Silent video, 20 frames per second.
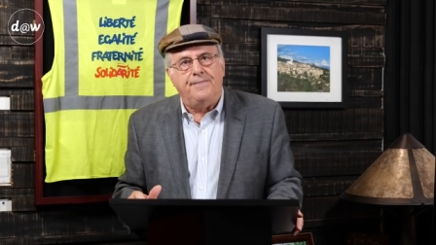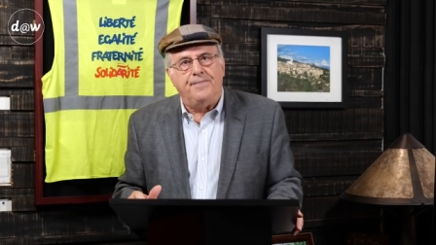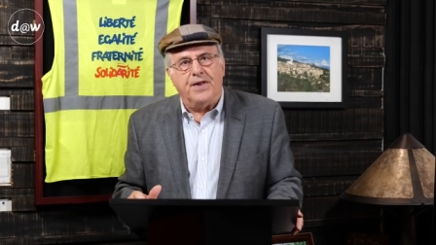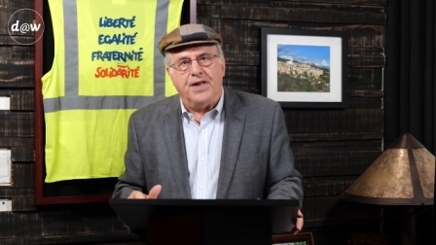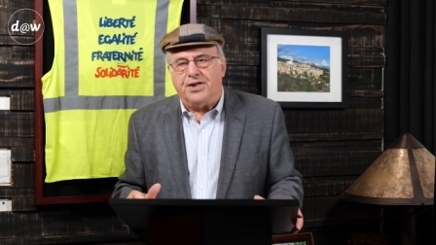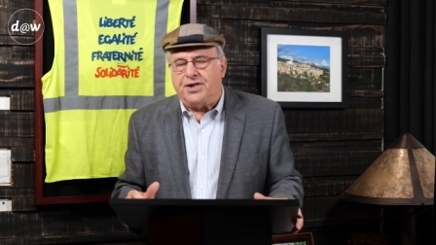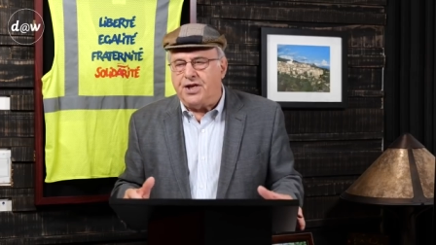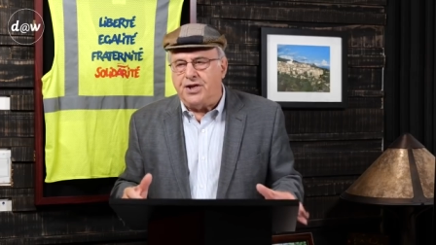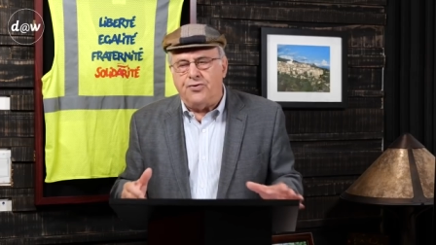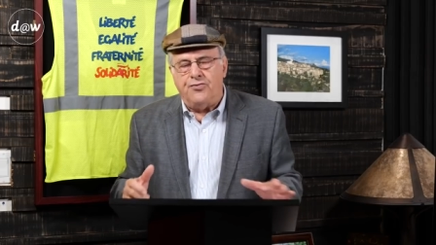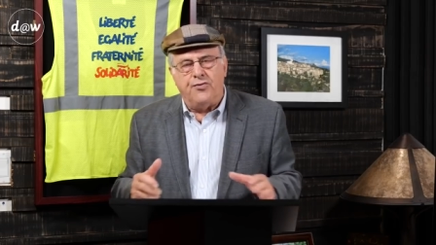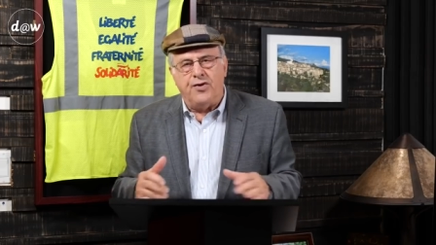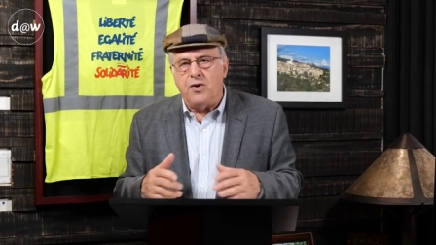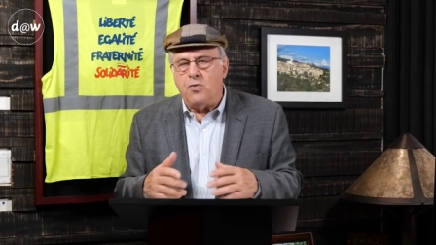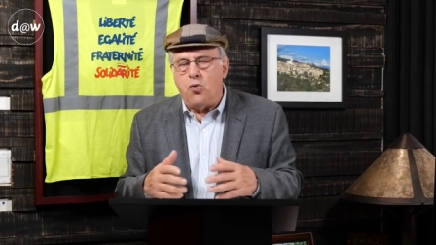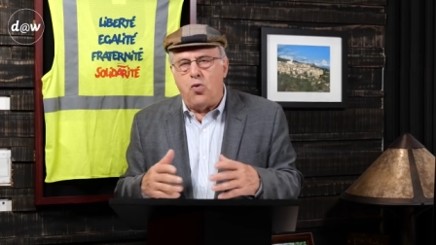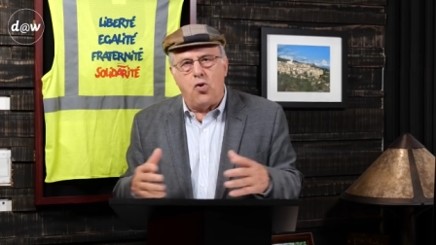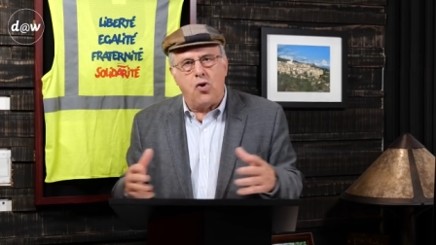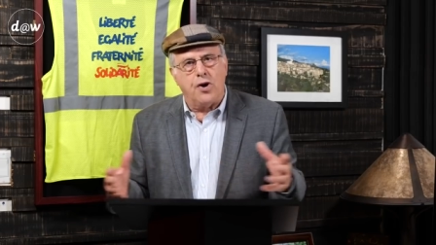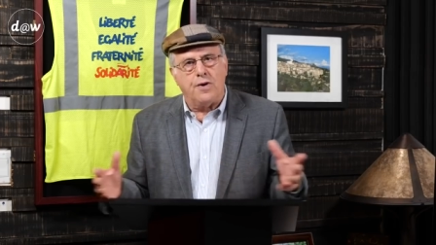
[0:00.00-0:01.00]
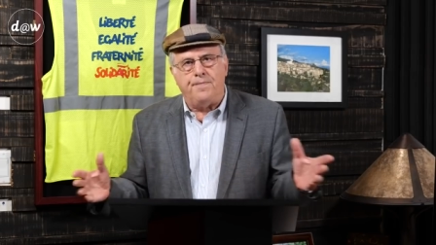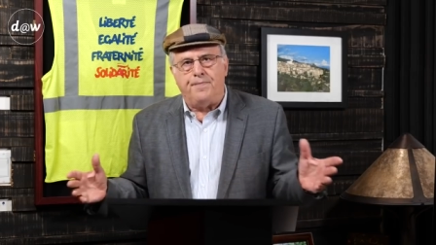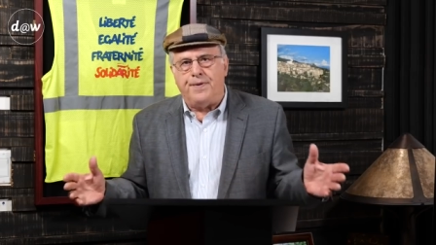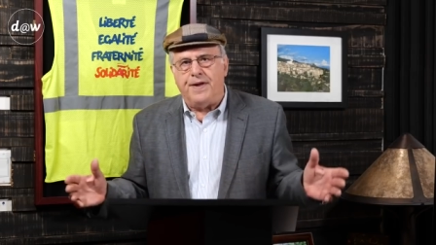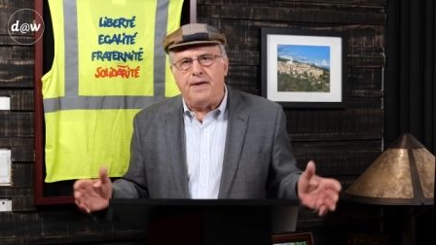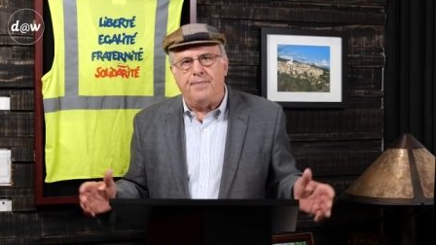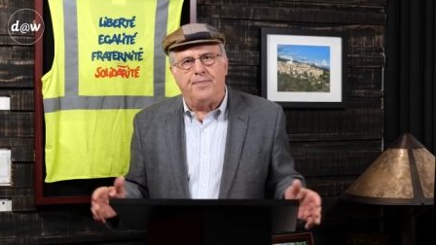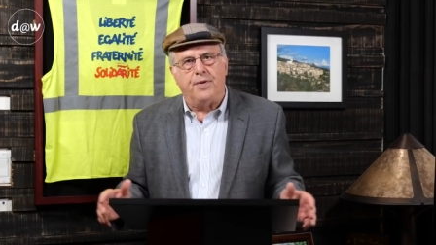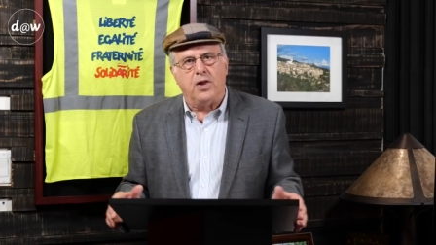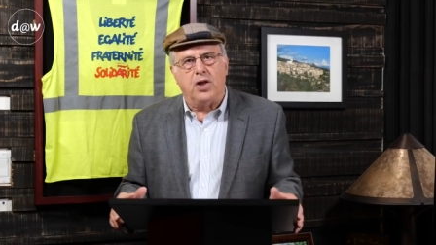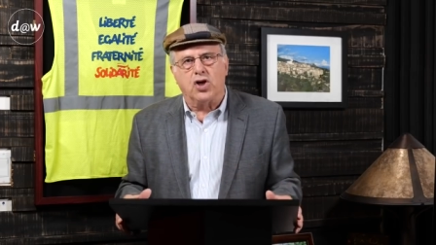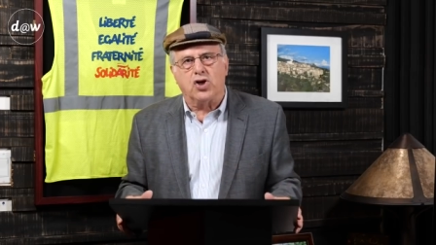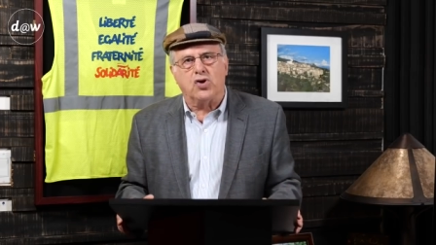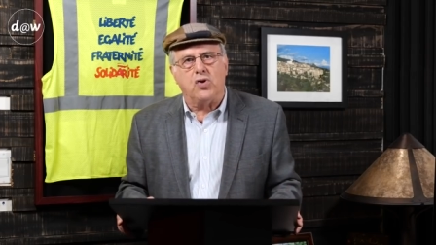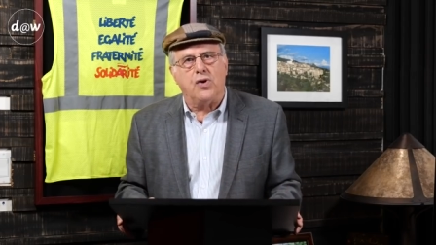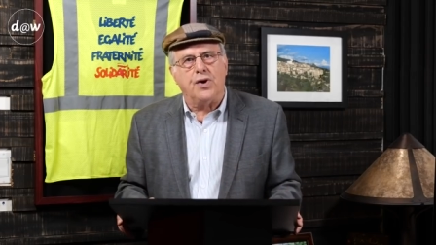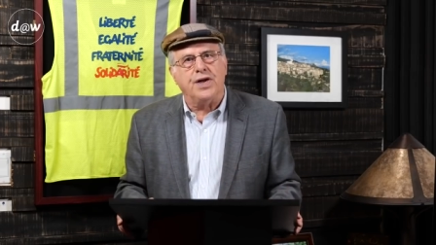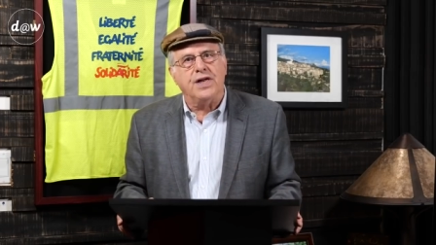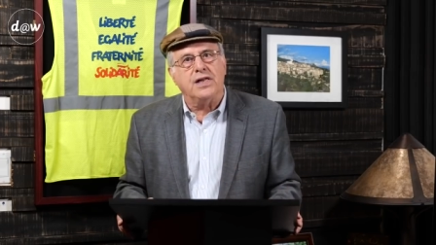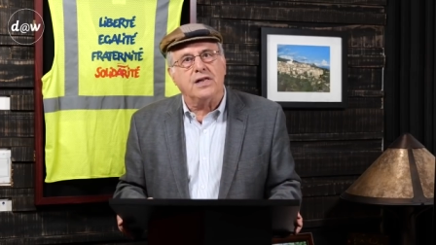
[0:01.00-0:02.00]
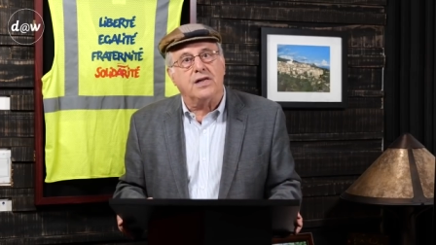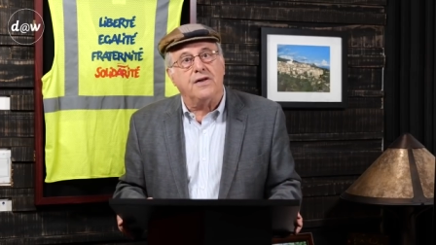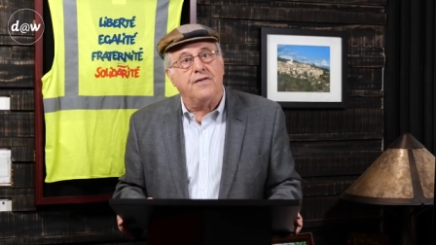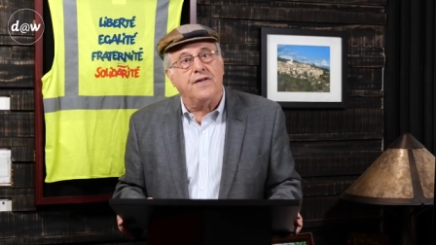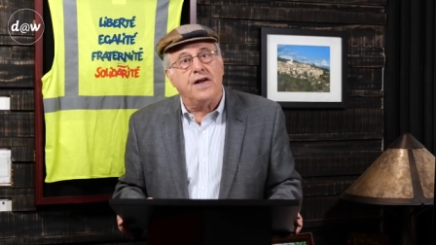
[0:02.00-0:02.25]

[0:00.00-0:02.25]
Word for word: It didn't reward people according to